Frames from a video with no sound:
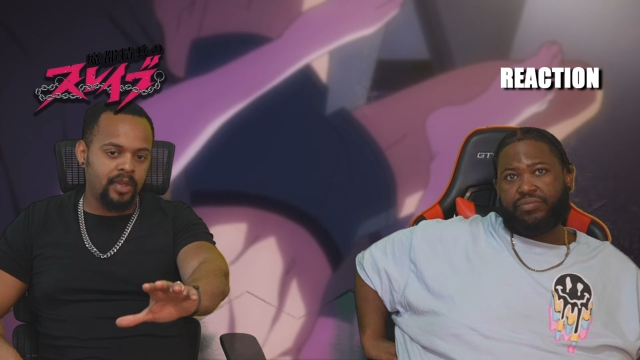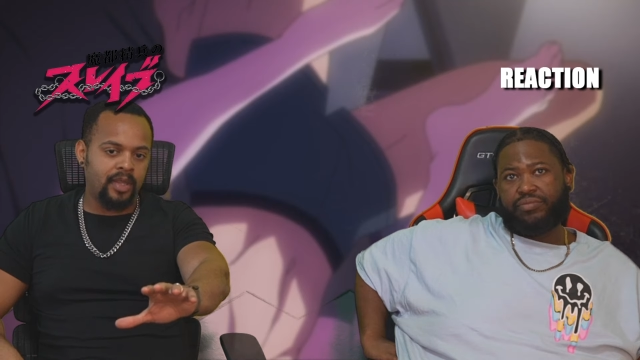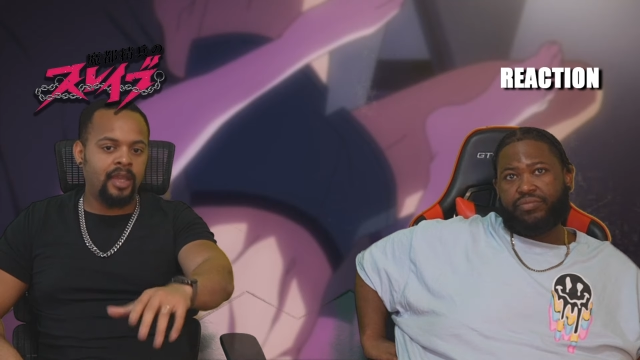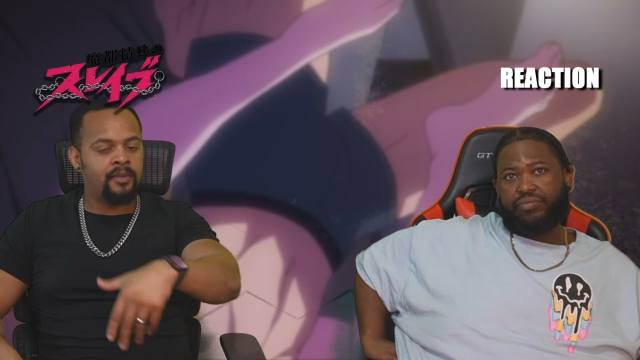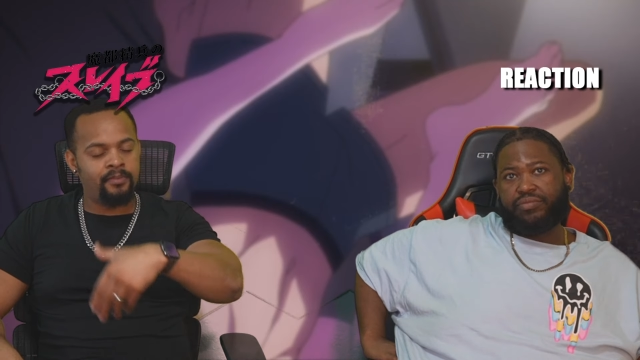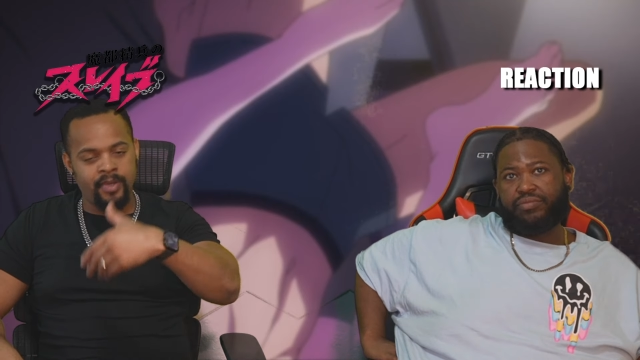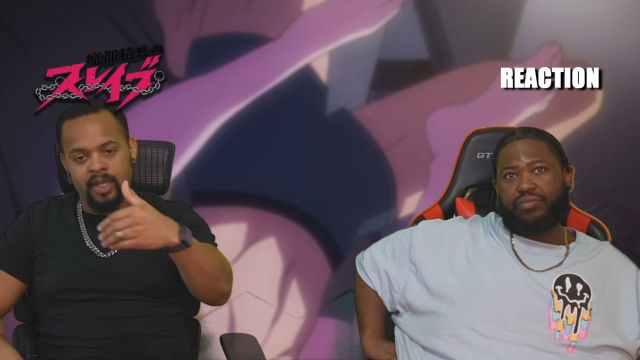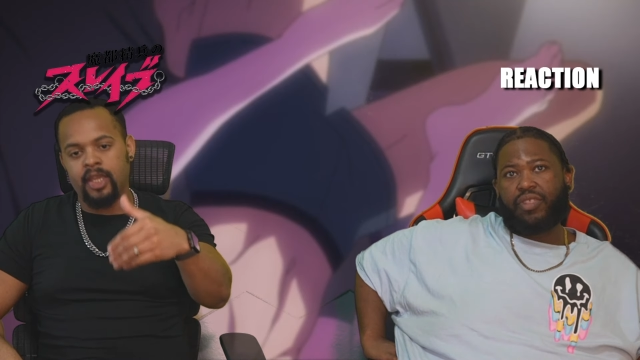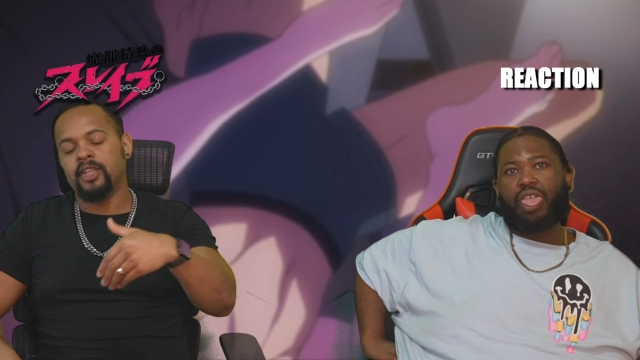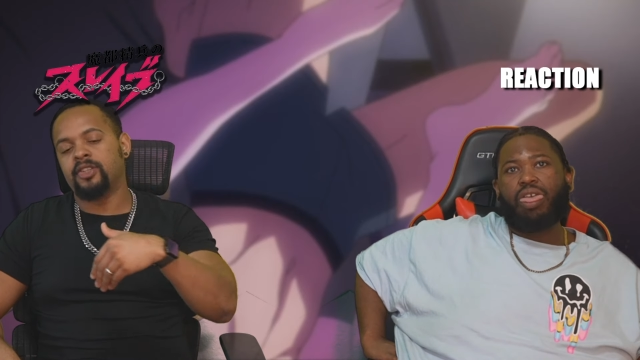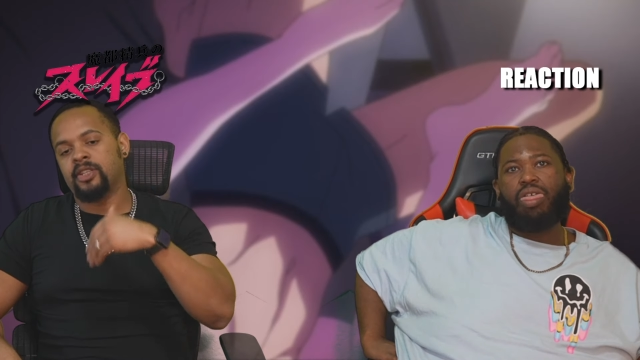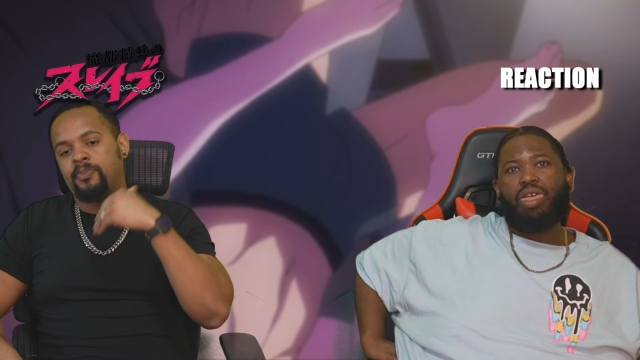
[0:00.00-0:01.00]
Speaker 1: with it, but
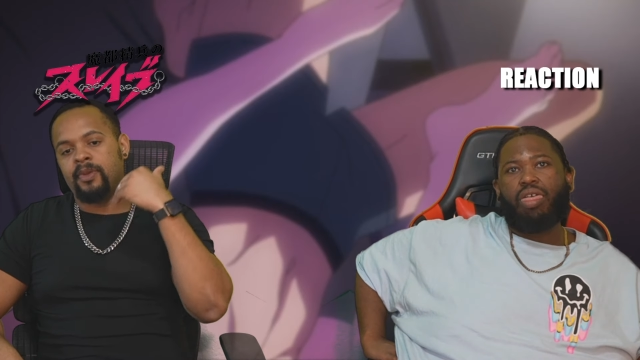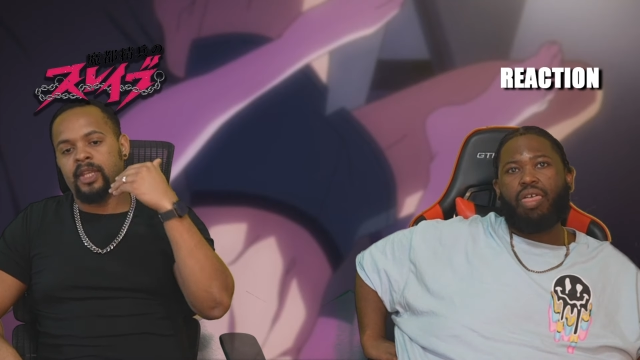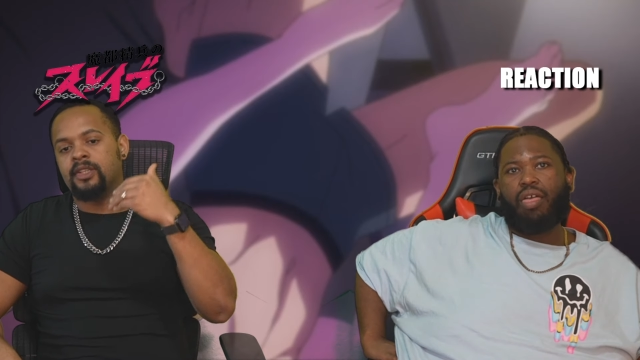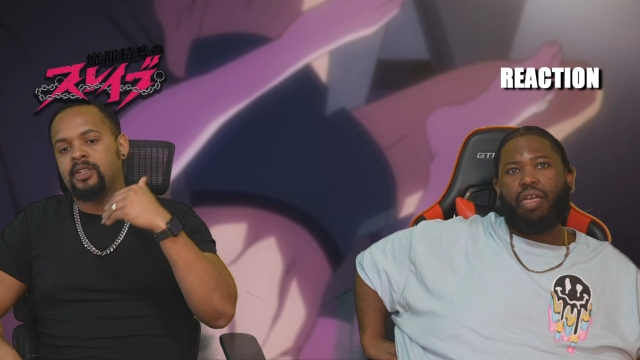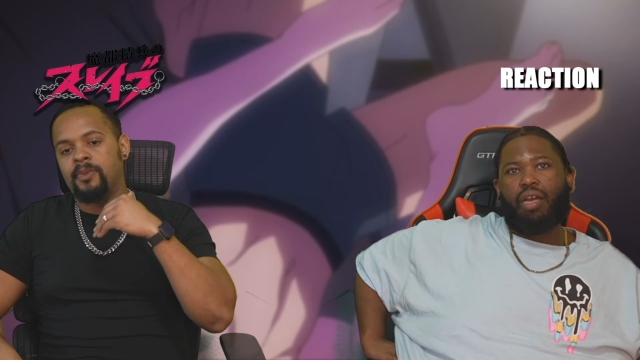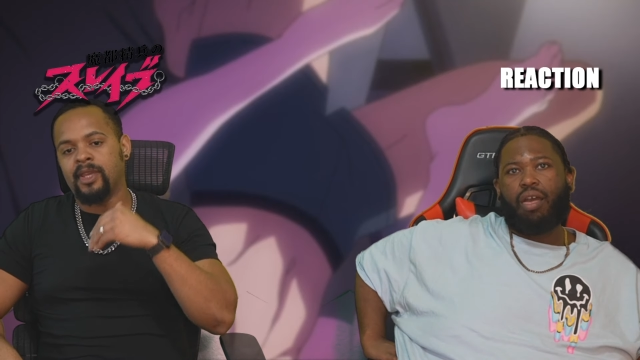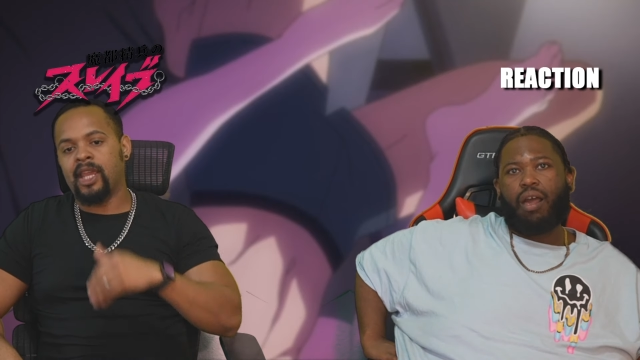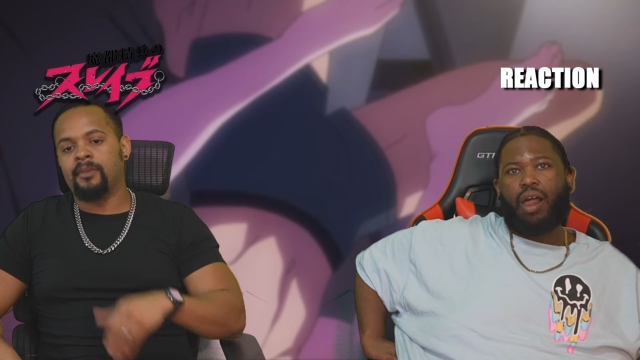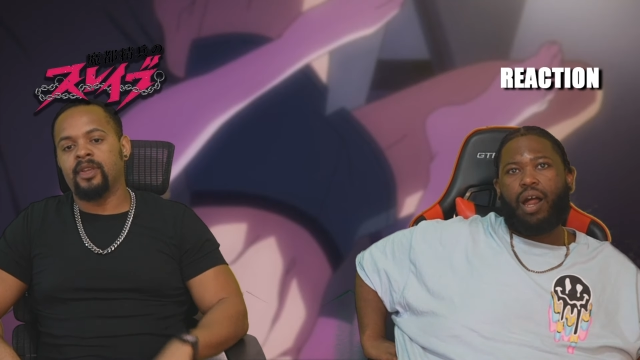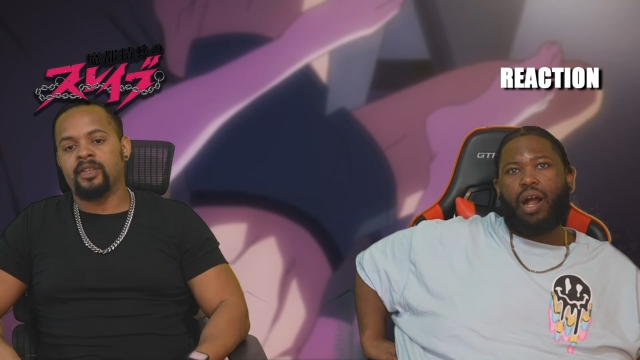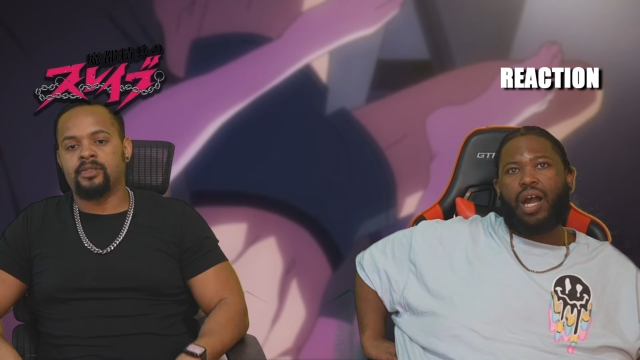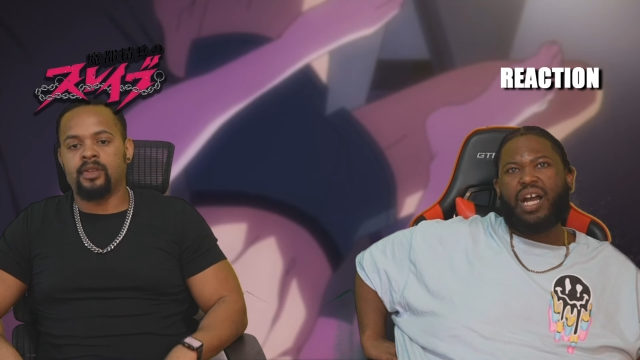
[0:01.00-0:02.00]
it just it just became
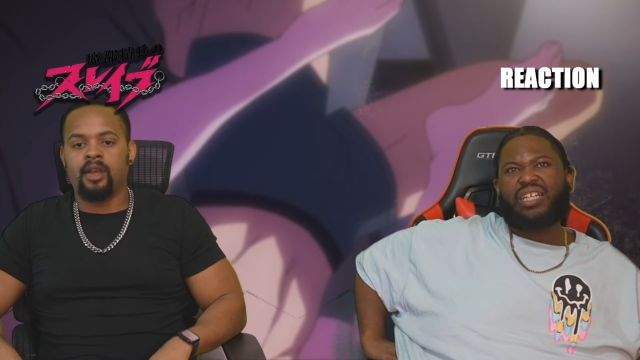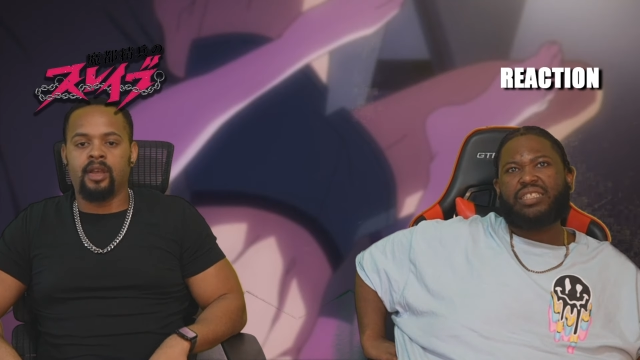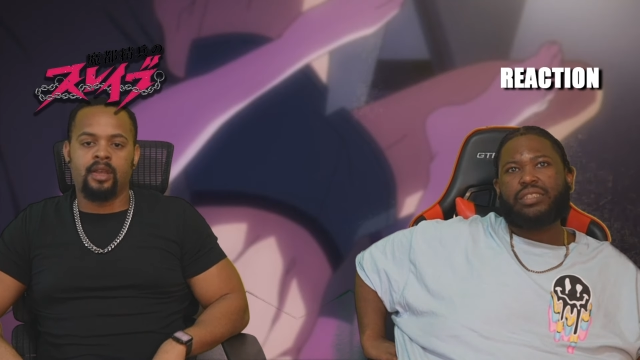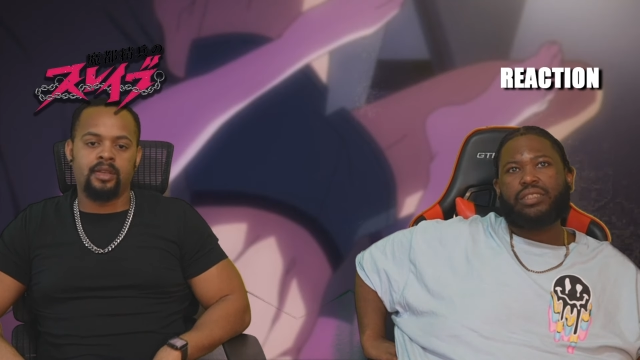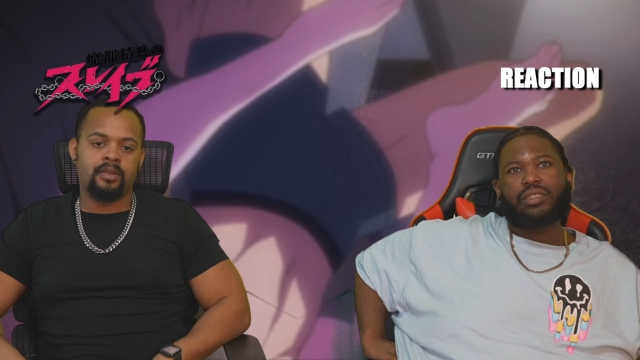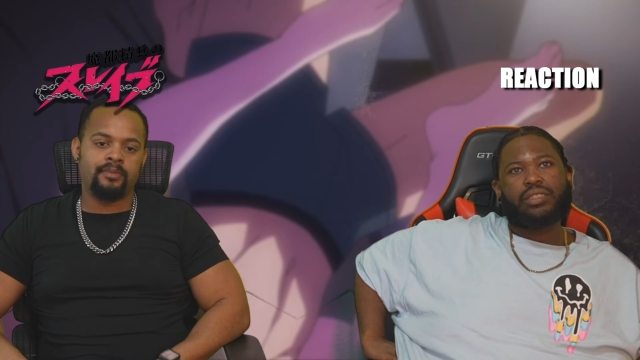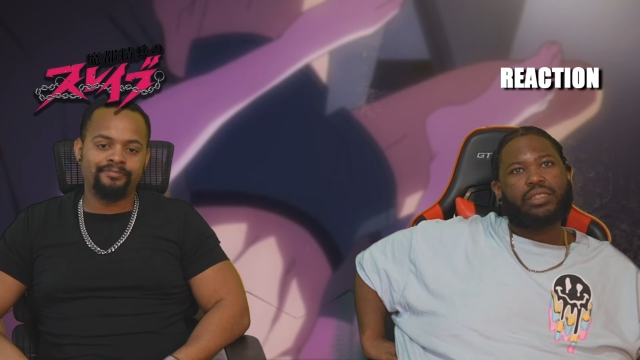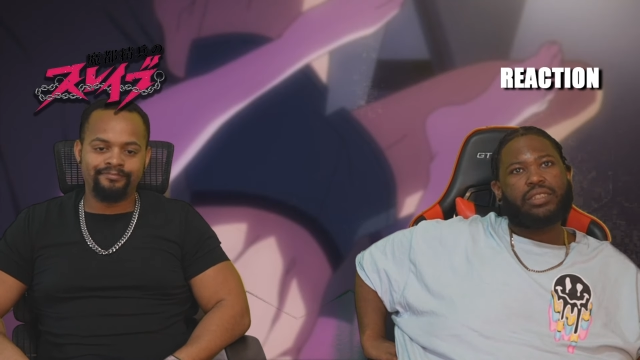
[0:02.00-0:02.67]
less. Uh,